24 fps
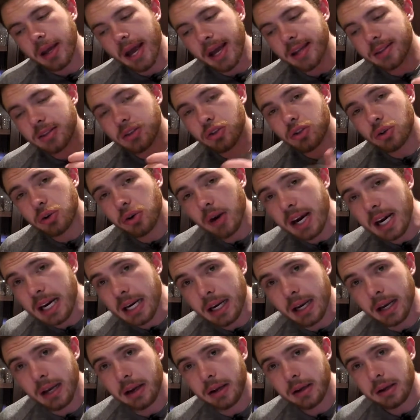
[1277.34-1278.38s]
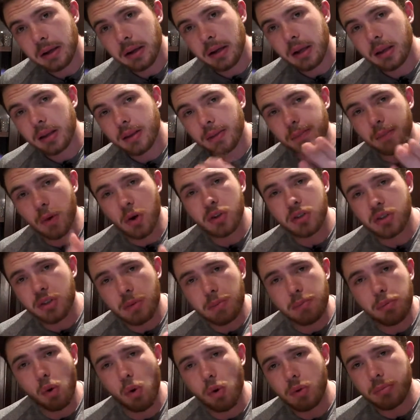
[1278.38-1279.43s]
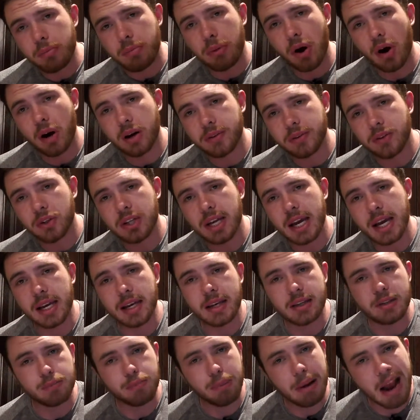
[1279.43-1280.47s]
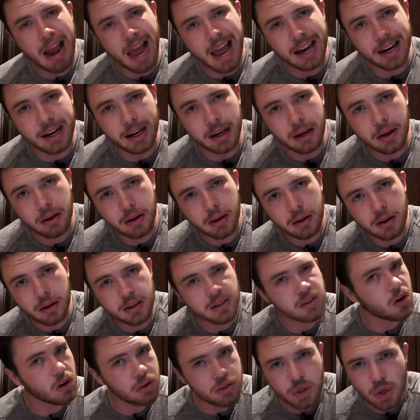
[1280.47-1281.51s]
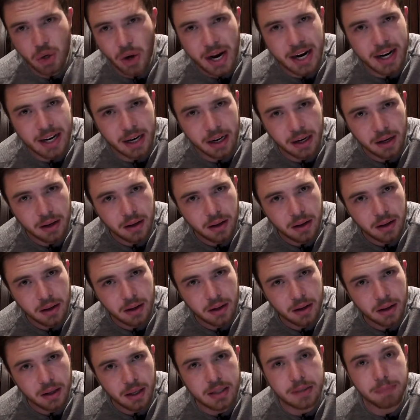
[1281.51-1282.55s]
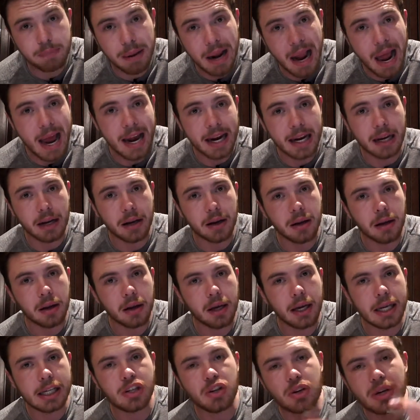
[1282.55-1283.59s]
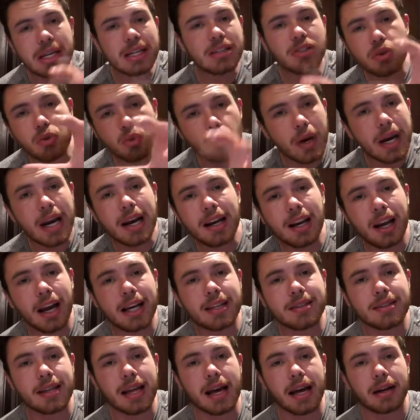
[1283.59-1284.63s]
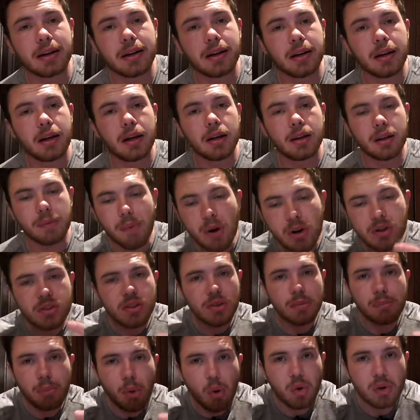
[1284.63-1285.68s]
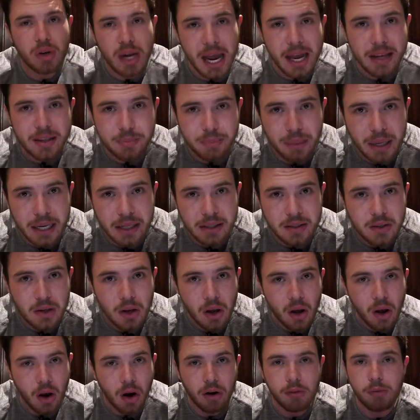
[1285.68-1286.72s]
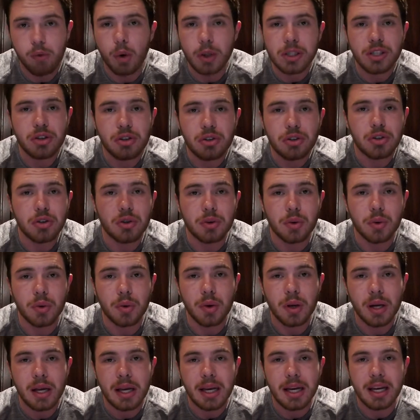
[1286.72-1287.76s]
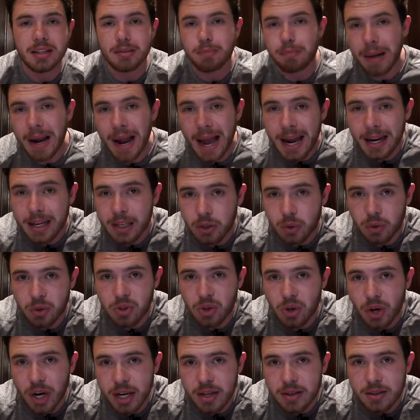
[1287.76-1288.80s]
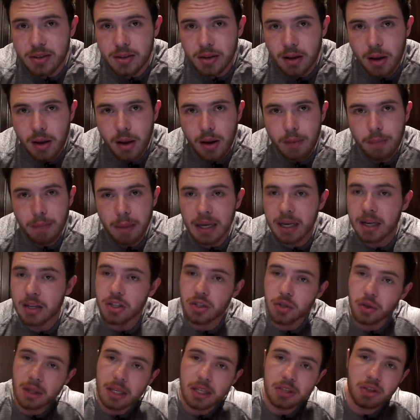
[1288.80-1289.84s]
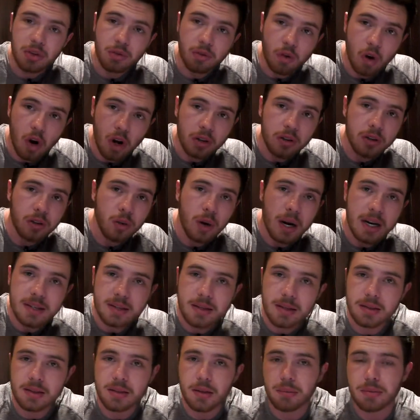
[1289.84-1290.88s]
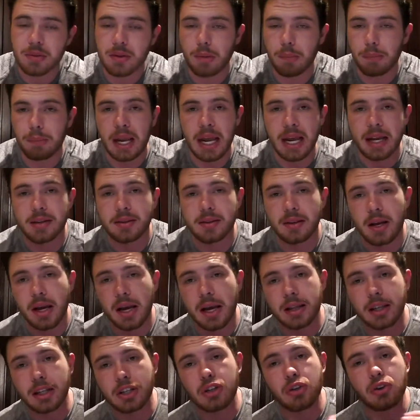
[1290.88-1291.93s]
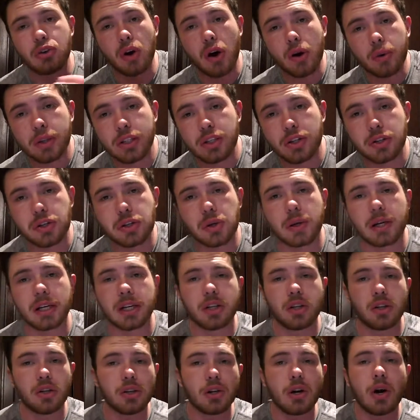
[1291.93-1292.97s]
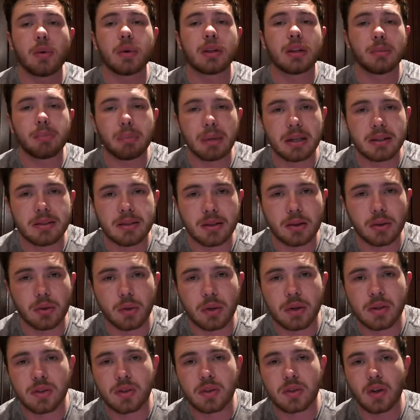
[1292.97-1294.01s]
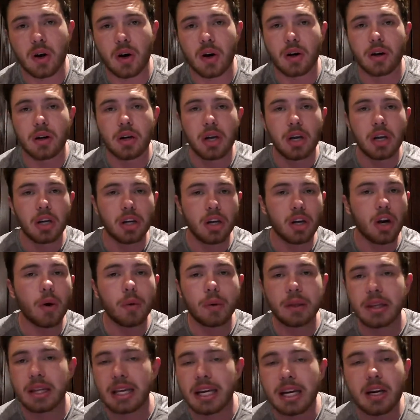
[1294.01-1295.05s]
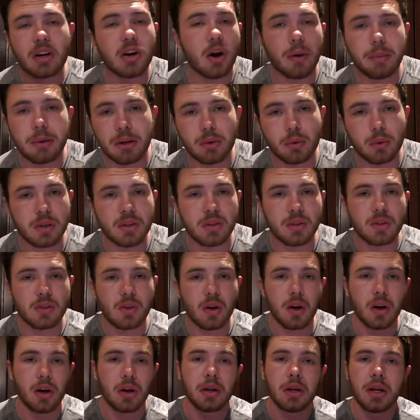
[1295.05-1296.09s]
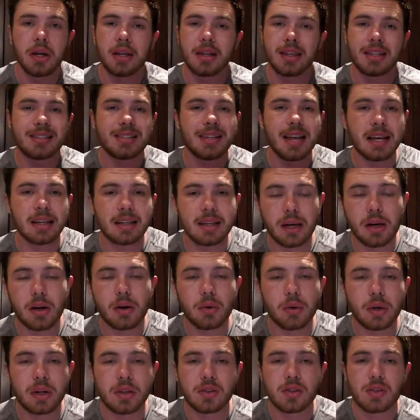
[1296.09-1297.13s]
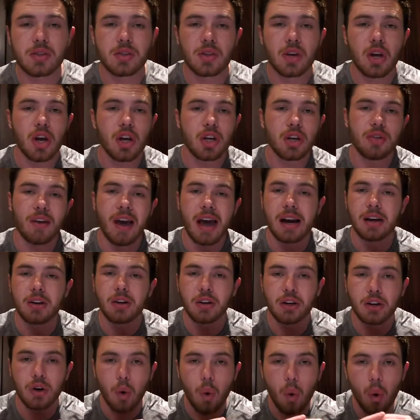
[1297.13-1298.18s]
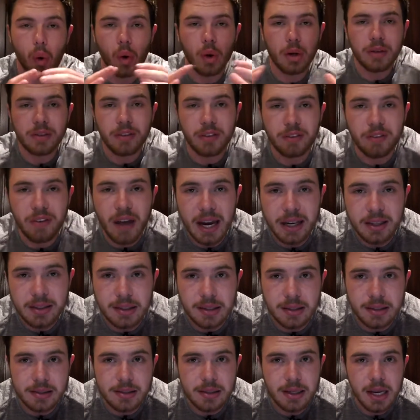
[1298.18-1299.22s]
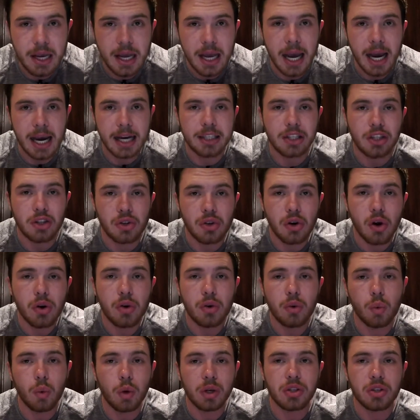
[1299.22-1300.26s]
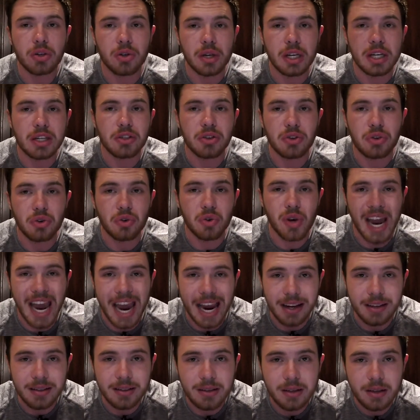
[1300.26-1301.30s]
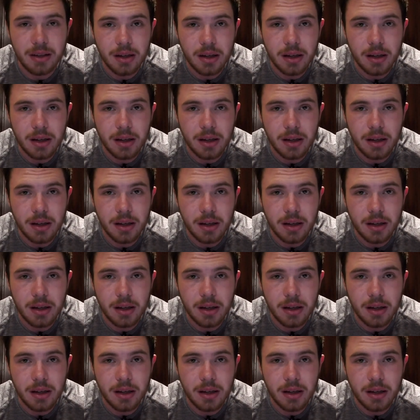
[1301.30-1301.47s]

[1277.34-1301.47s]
as a trader, the most important part of your day is planning. It's not trading, it's planning. And you need to realize that. The most important aspect of what you do is planning your trades, making sure that you've got the right systems in place, that you know what you're doing, you know what the political risks are, you know what the economic risks are, the technical risks, you've had a look at all of the factors, and you know what you need to do next.